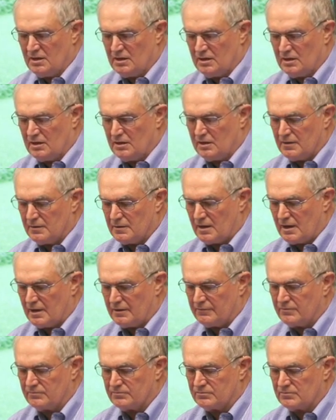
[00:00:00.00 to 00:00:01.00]

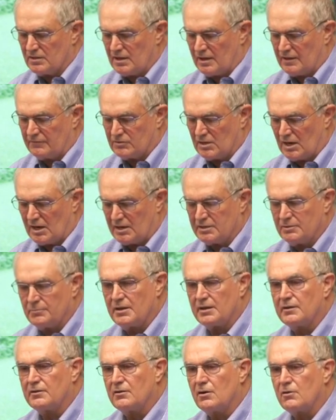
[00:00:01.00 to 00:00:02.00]
I've
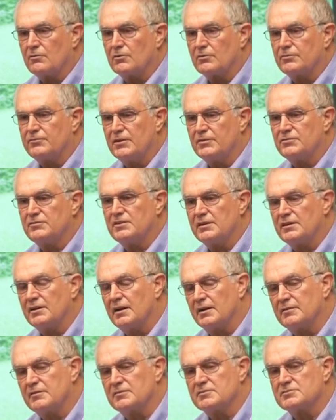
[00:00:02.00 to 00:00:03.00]
documented over
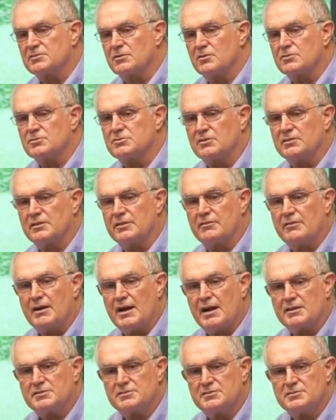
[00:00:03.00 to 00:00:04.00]
1,500 social
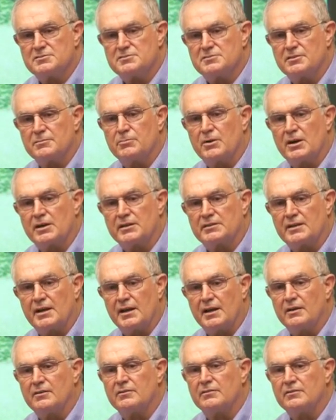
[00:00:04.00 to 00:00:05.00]
interactions that break
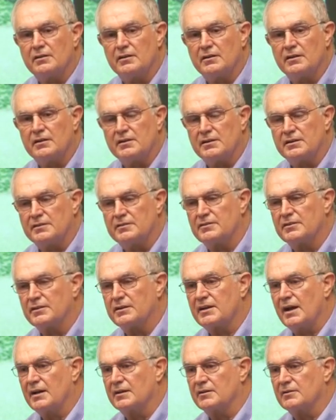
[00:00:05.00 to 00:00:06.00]
down into the
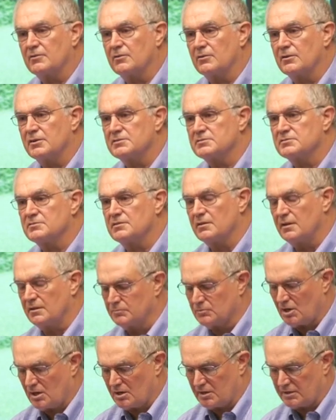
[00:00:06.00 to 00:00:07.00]
categories that I'm
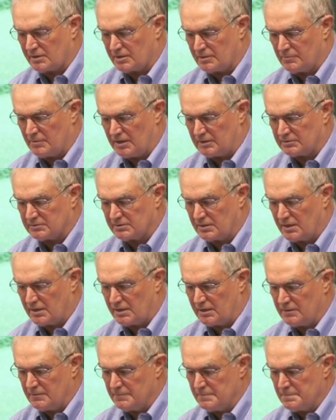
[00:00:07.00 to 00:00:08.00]
talking about
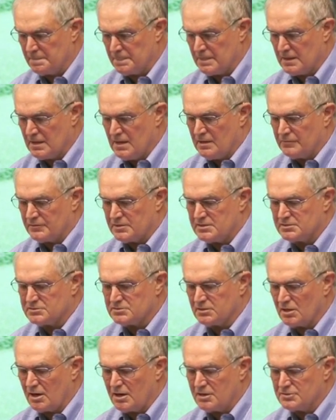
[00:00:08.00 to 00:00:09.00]
tonight. These
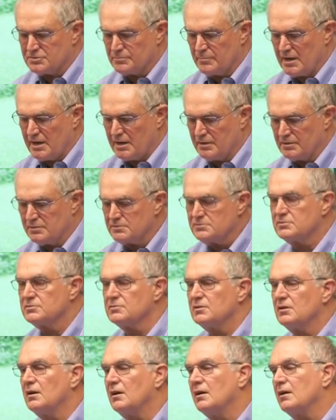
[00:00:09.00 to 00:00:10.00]
large males,
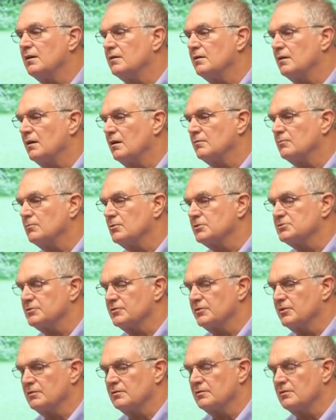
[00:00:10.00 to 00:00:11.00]
which
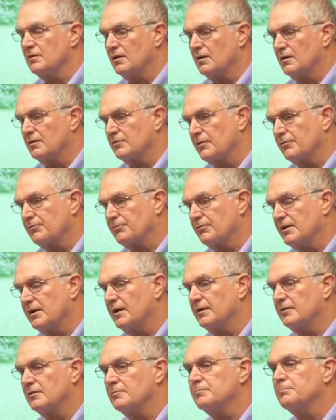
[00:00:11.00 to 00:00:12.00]
are the
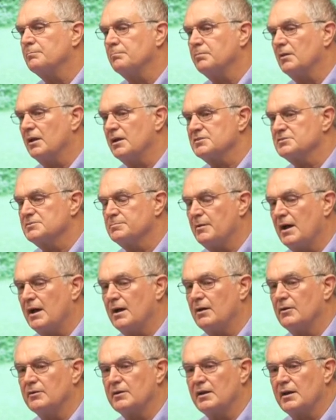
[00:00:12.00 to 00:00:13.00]
300-plus
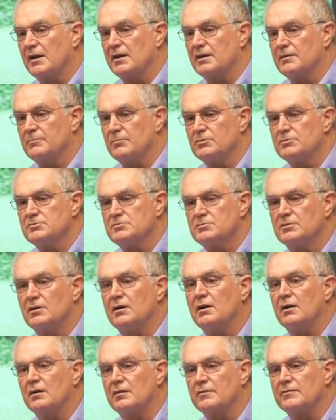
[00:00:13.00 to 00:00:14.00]
pound animals,
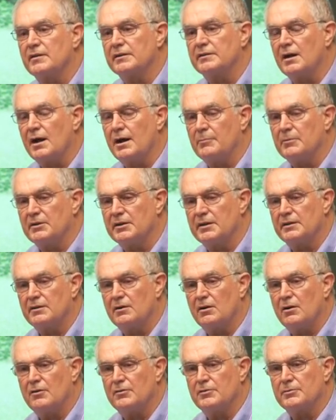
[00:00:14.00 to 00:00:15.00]
they dominate
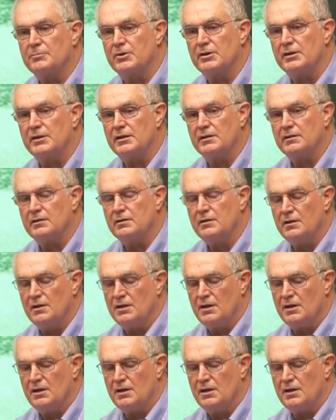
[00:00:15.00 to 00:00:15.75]
all the breeding.